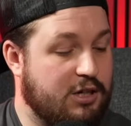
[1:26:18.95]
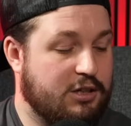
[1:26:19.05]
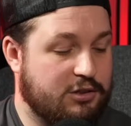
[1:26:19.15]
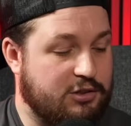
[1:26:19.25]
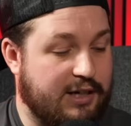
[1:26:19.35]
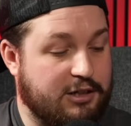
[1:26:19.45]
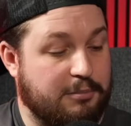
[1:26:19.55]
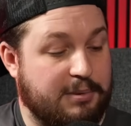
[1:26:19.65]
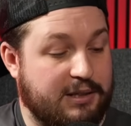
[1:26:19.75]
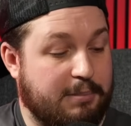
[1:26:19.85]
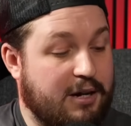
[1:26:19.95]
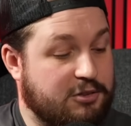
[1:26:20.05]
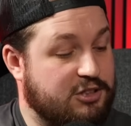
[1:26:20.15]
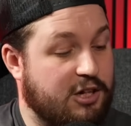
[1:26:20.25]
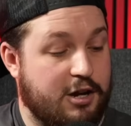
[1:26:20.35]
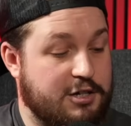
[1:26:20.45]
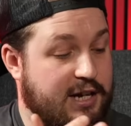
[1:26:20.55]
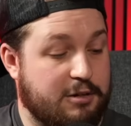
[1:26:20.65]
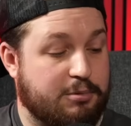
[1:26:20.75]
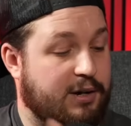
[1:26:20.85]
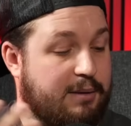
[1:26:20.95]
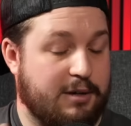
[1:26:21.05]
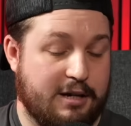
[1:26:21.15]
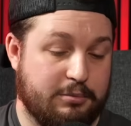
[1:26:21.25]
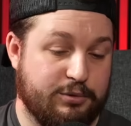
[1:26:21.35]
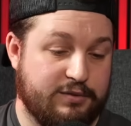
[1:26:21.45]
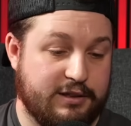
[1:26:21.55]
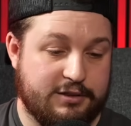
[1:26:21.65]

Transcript: Cool. So that could be the Power Scourge, the Hellbrute Hammer, Hellbrute Fist.